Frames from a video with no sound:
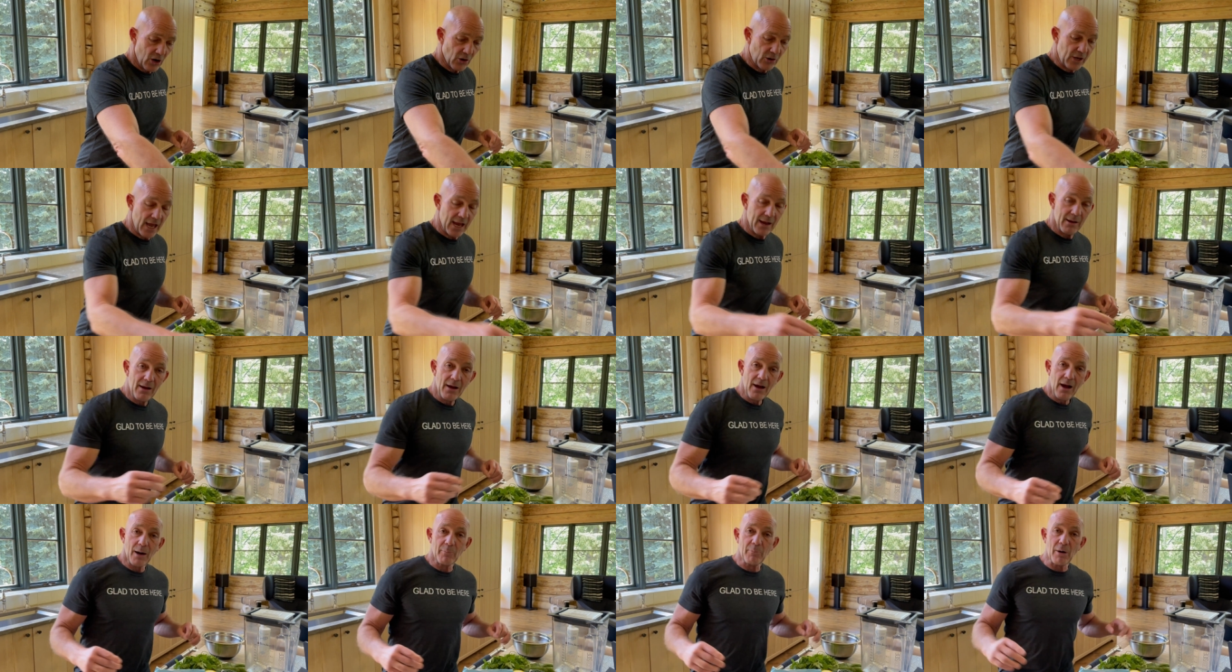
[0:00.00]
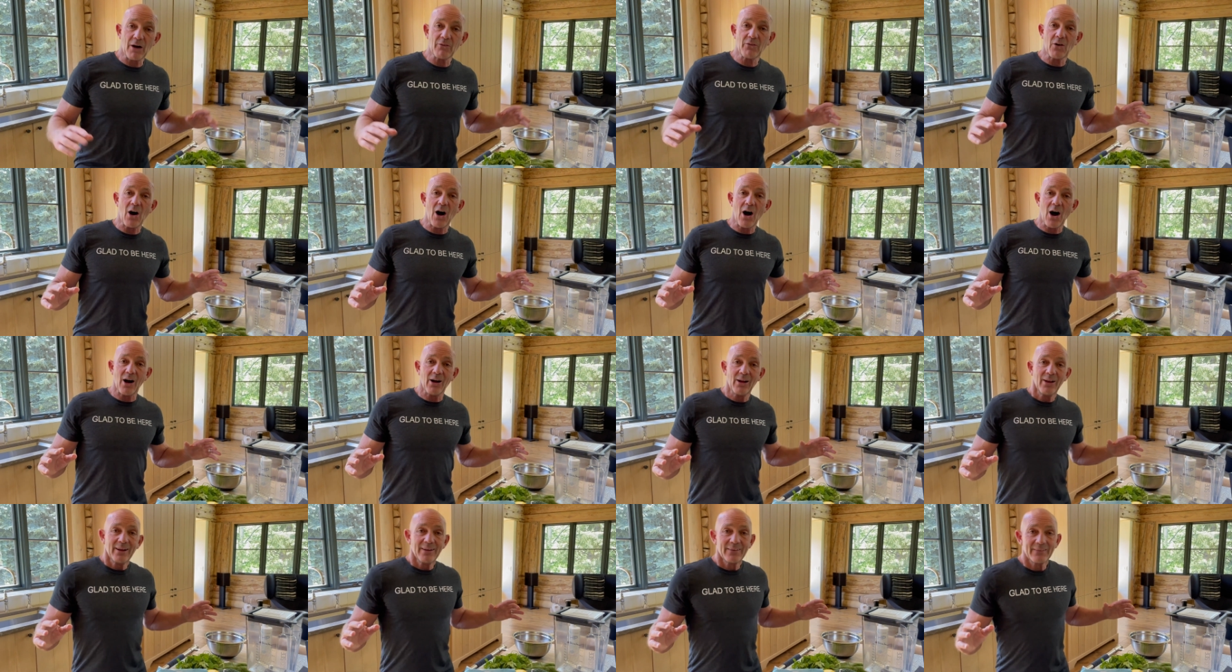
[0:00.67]
Okay, above
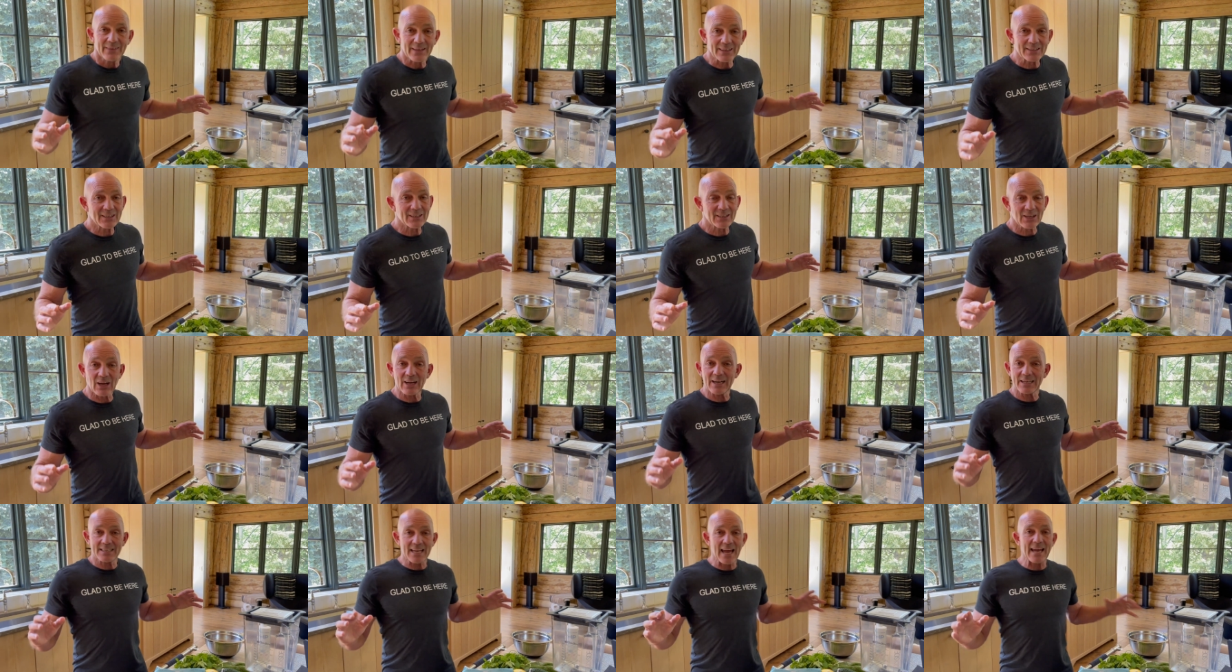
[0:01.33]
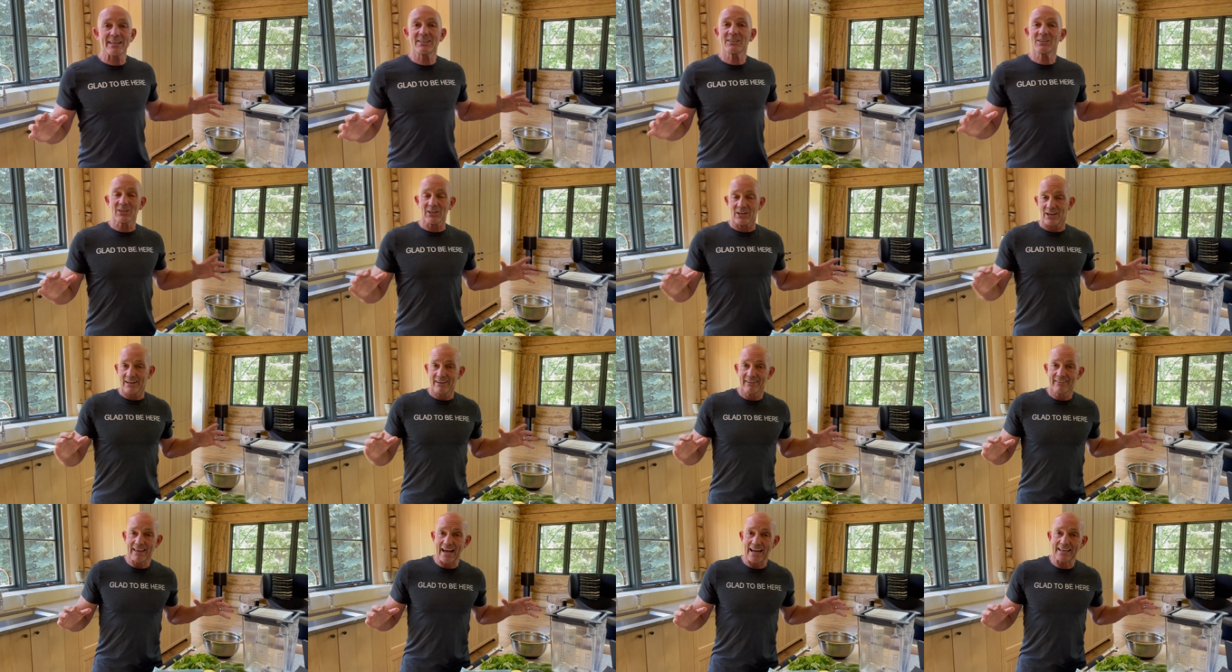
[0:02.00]
all, this is gonna taste
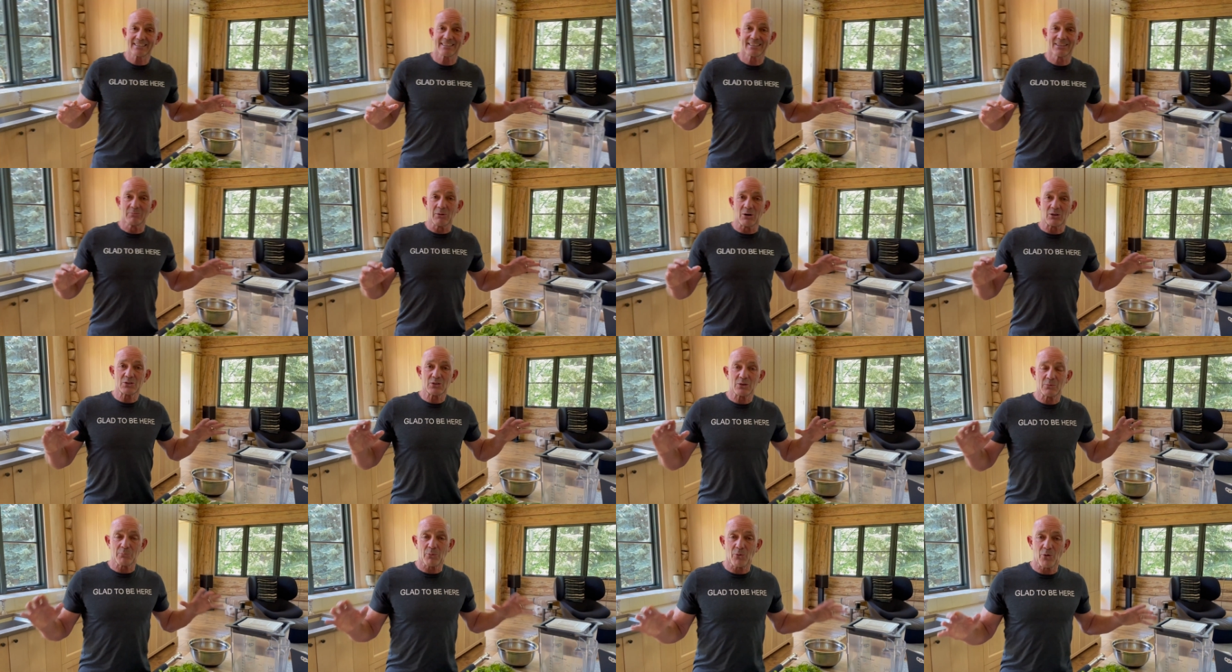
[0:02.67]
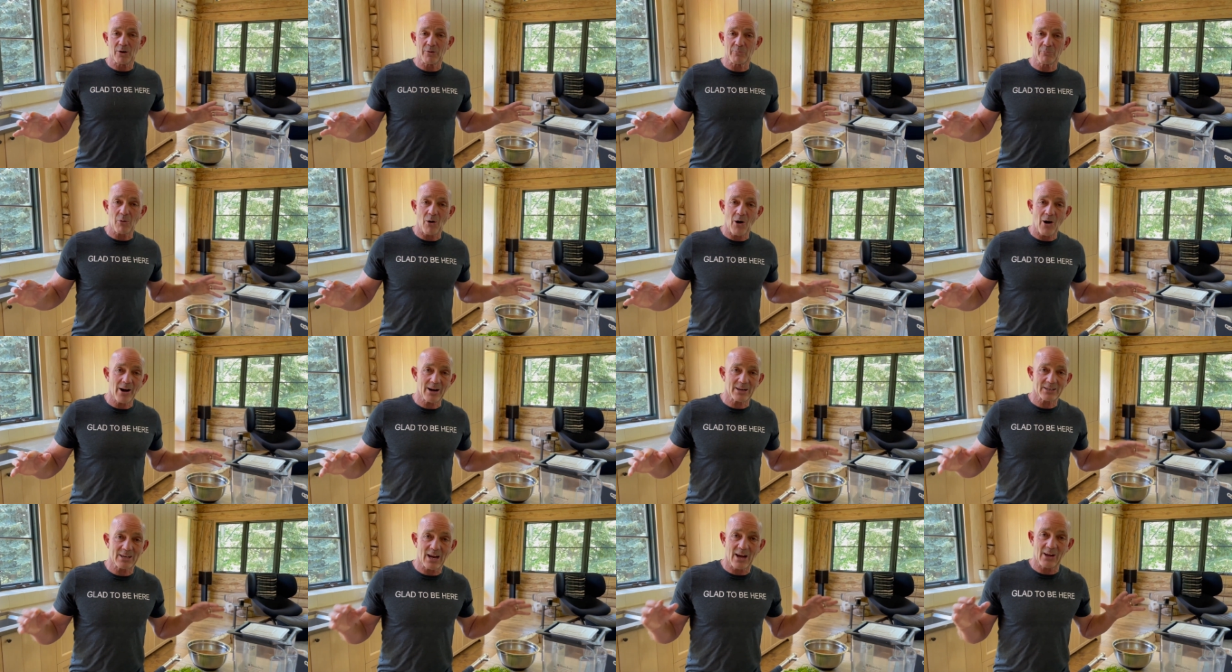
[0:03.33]
good. That's the most important
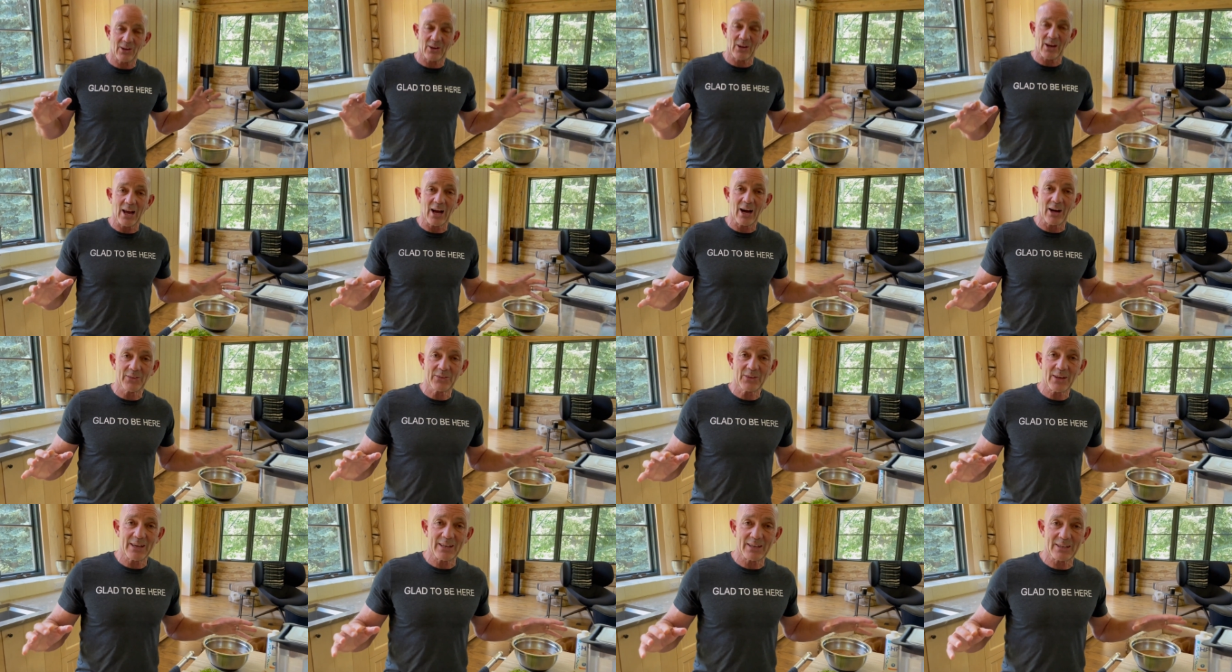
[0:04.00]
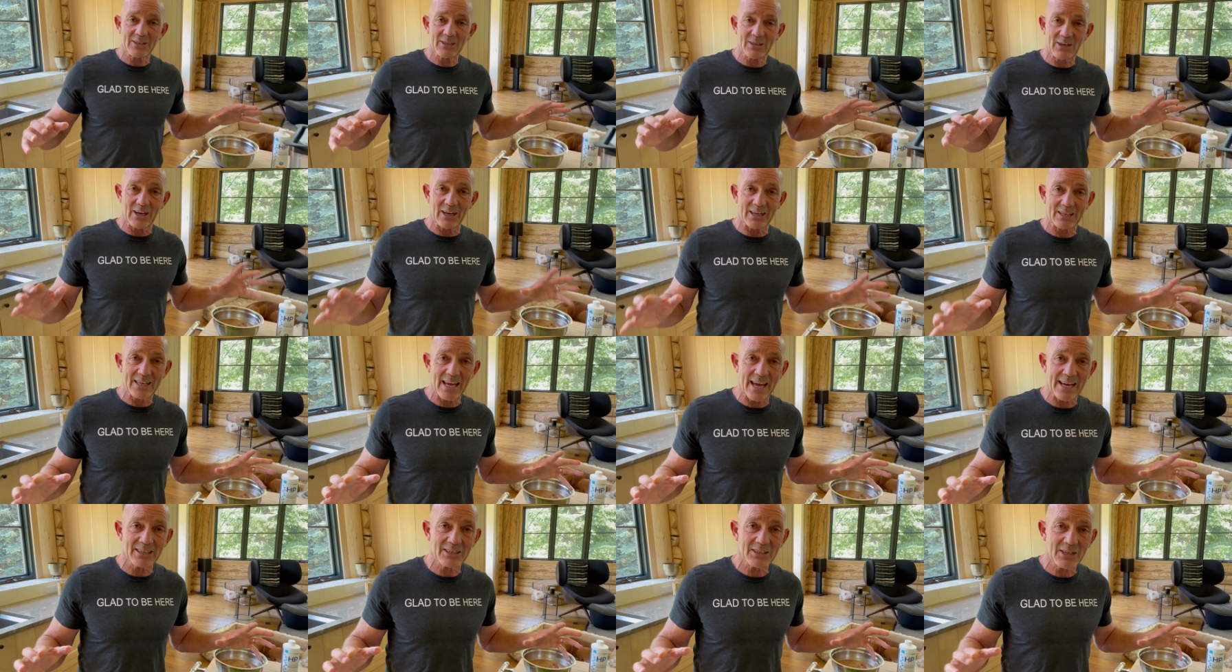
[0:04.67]
part. It's not only healthy, this is gonna
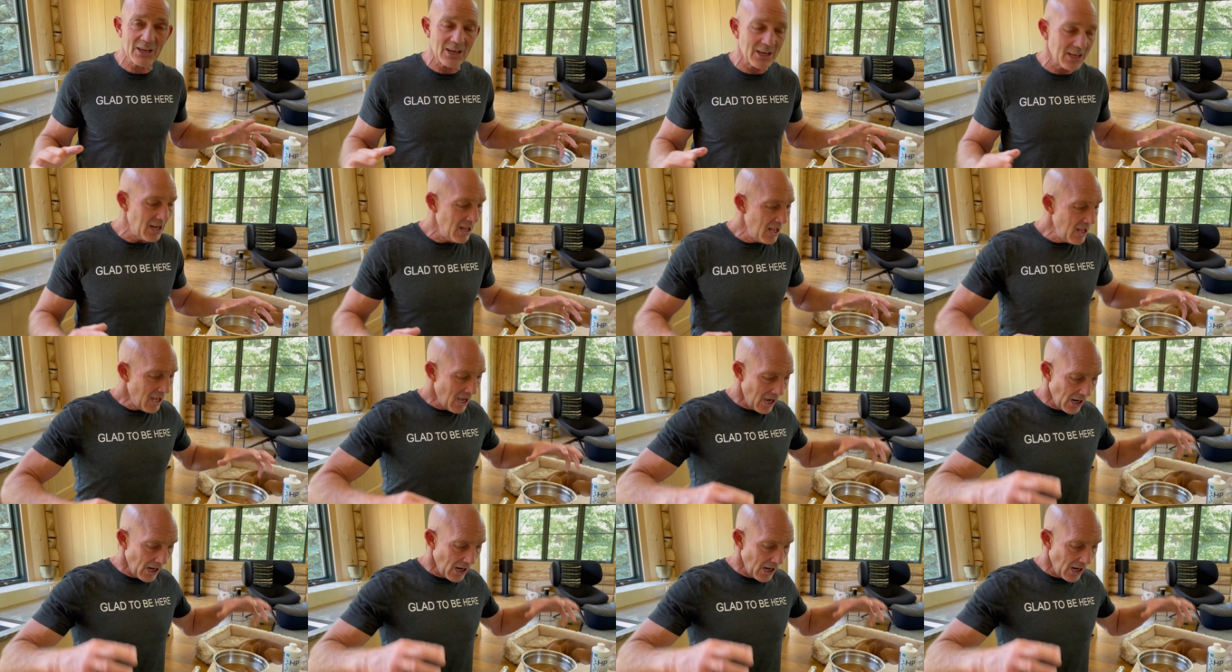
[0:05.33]
taste good.